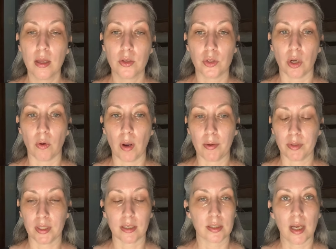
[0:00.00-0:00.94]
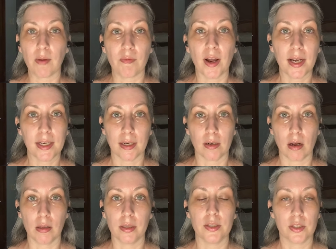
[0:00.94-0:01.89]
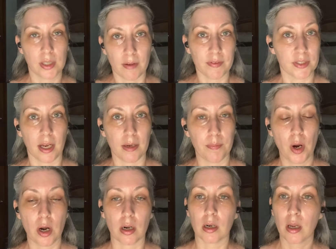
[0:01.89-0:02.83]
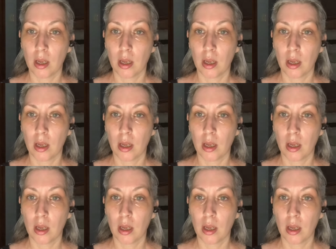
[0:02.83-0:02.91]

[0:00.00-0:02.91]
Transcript: So I was like, stop fighting it, Holly, just have a side part.